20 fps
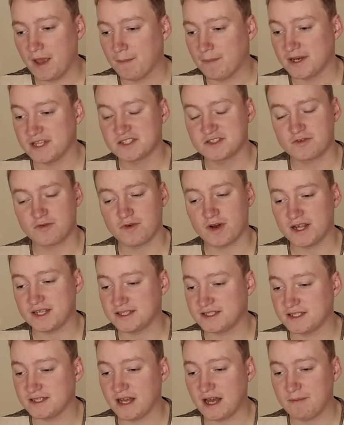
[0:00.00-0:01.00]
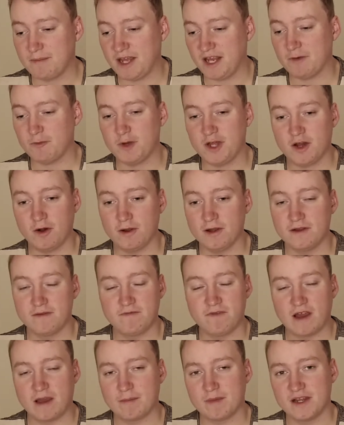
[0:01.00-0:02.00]
But it's crazy. I mean, we all in
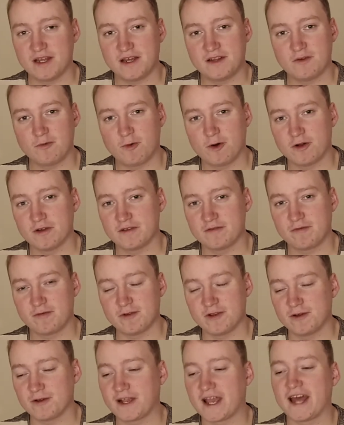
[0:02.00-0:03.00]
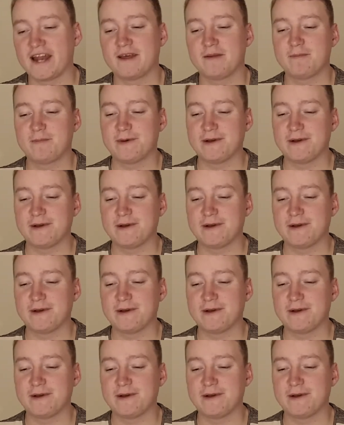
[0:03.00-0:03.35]
family in the world if we look at it.